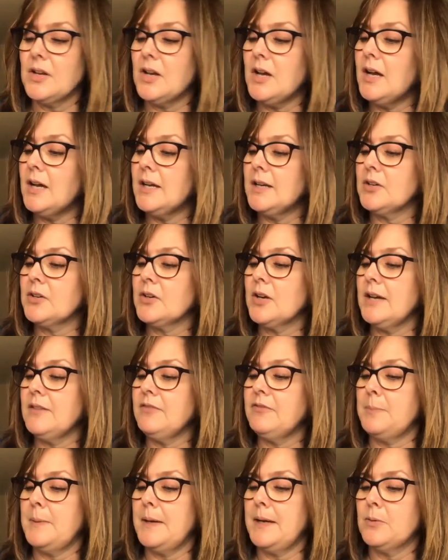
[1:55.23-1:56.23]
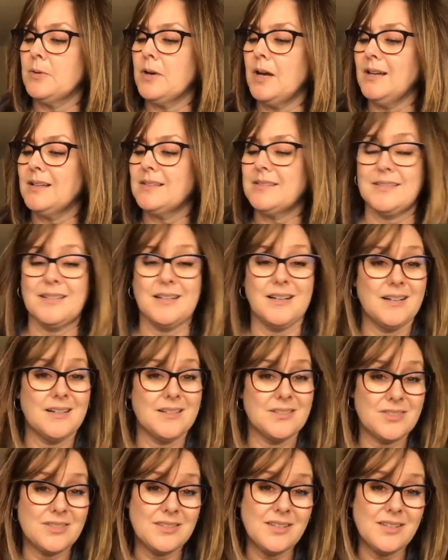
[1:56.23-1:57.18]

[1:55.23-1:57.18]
autographed by rock stars